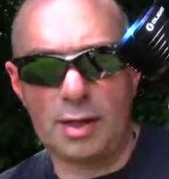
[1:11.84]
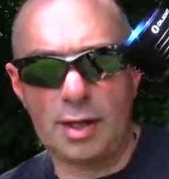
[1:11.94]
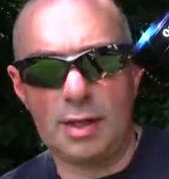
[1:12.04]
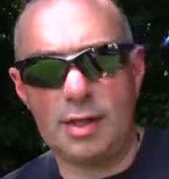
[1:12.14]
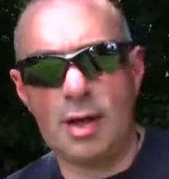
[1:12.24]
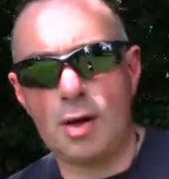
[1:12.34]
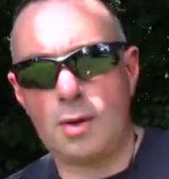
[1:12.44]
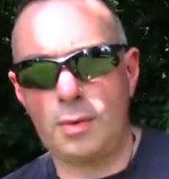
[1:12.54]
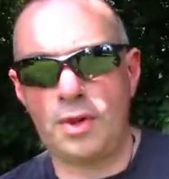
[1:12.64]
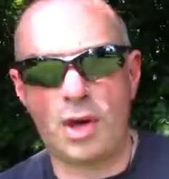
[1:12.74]
you need to
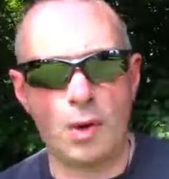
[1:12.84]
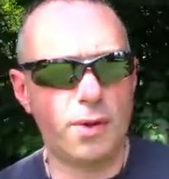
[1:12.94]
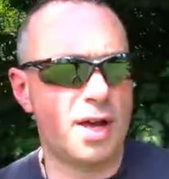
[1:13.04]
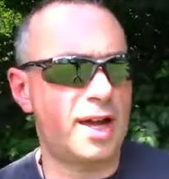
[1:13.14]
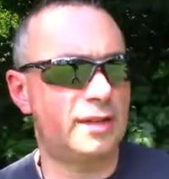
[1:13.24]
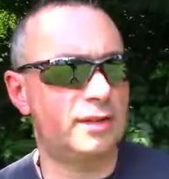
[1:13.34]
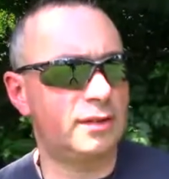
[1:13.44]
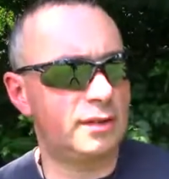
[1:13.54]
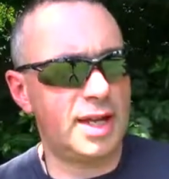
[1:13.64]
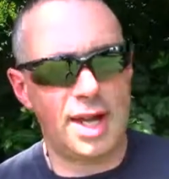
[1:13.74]
know with
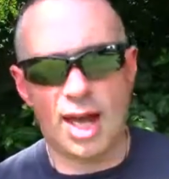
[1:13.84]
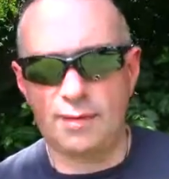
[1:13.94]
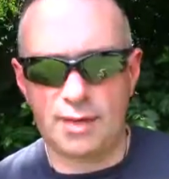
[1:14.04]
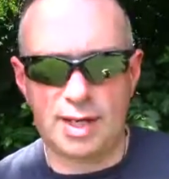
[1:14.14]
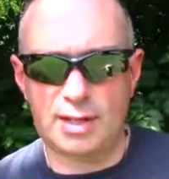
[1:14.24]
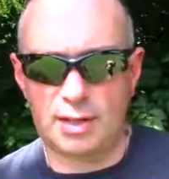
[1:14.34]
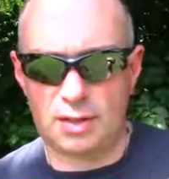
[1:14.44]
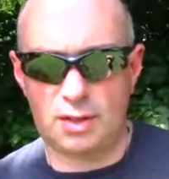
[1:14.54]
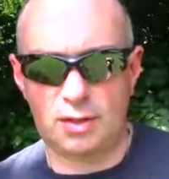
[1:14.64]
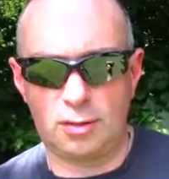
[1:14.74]
OLIGHTs, they have like this
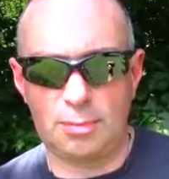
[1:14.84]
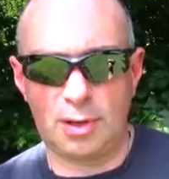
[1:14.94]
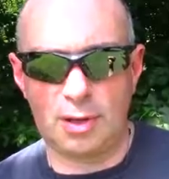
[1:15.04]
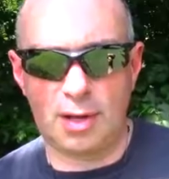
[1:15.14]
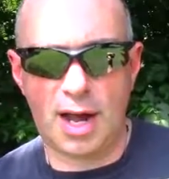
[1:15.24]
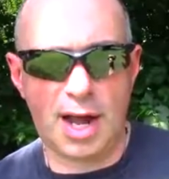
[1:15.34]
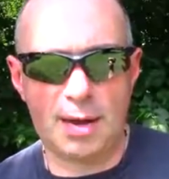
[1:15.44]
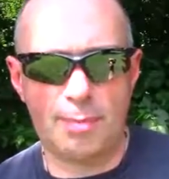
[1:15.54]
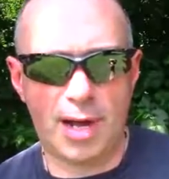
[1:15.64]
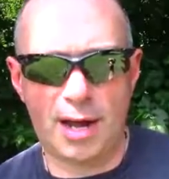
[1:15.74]
super
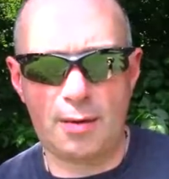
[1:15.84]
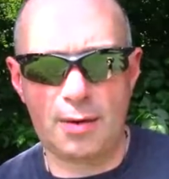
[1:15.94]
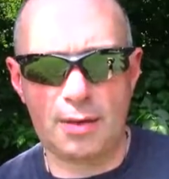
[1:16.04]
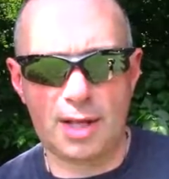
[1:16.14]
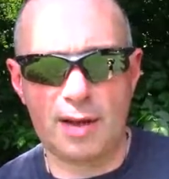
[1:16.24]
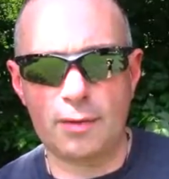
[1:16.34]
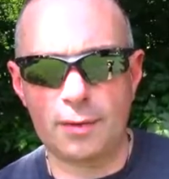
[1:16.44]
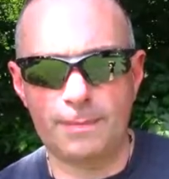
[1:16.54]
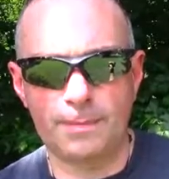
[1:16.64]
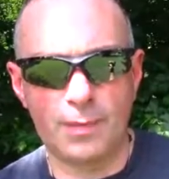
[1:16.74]
high power level,